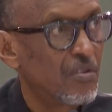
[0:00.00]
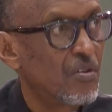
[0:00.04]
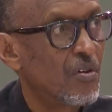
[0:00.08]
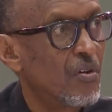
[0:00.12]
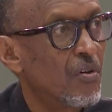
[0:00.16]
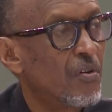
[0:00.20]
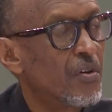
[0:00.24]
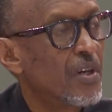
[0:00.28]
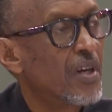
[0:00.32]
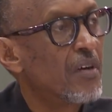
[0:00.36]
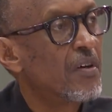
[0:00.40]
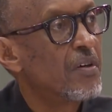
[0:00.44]

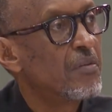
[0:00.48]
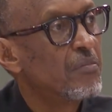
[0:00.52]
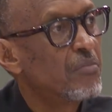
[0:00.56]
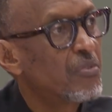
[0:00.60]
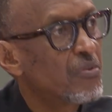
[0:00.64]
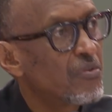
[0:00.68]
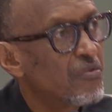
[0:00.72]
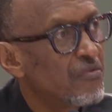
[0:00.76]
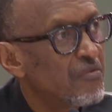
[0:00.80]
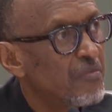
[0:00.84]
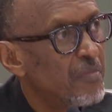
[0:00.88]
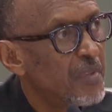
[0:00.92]
on our
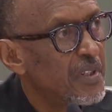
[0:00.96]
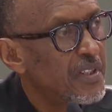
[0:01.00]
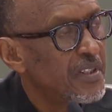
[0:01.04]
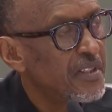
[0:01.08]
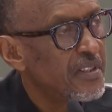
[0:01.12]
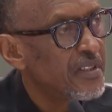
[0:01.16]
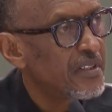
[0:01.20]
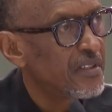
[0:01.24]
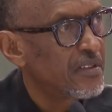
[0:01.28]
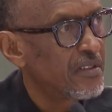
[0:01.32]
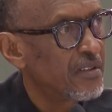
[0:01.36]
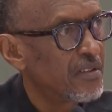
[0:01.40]

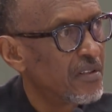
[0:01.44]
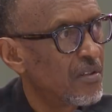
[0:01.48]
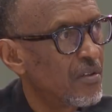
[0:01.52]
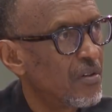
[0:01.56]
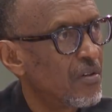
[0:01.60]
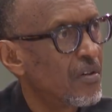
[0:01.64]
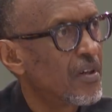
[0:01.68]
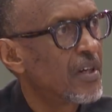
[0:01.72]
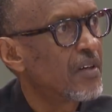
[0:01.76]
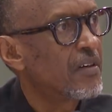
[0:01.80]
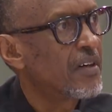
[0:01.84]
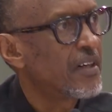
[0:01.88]
improvement,
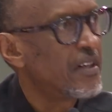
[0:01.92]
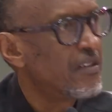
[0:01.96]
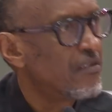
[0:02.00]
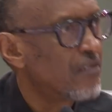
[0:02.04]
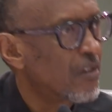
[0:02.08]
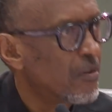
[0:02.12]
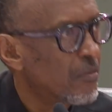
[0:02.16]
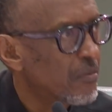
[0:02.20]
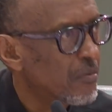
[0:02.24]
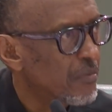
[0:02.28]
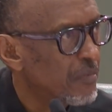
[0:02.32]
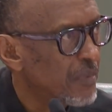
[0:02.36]
on our
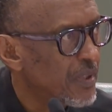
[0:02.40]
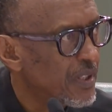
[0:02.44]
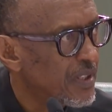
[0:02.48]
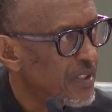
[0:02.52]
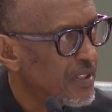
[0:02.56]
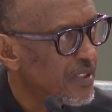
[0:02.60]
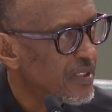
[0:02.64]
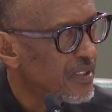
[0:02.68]
development.